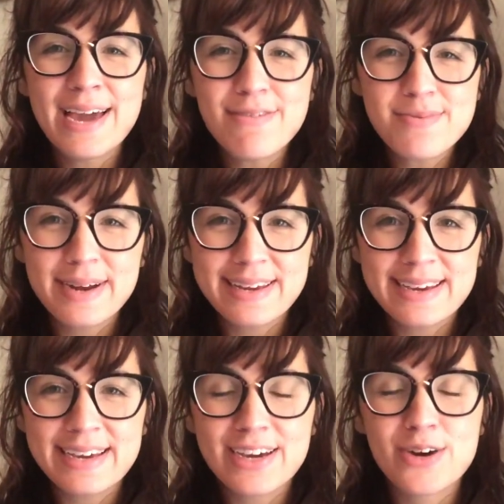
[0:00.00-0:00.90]
Hey
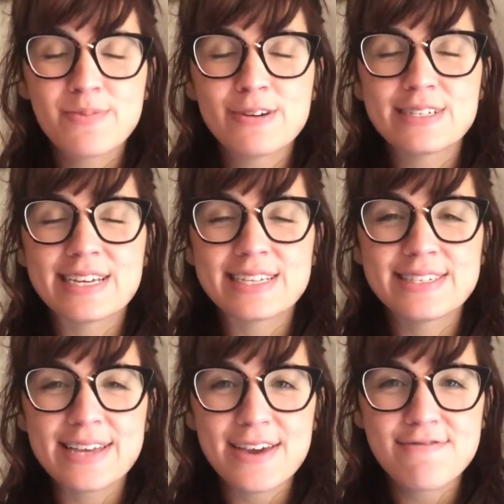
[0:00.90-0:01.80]
everybody, I hope you're staying
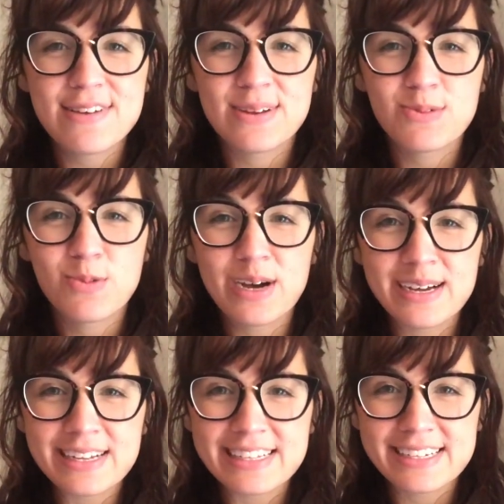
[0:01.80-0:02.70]
safe and
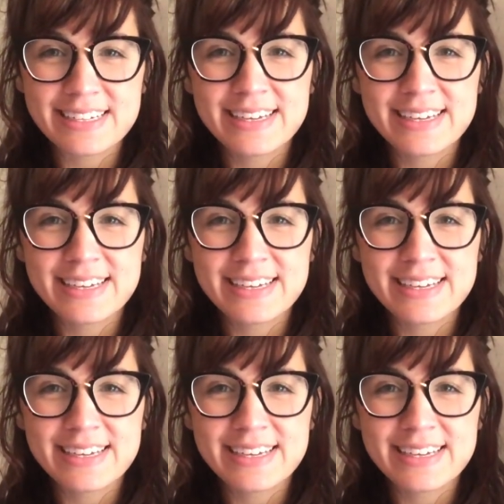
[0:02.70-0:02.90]
well.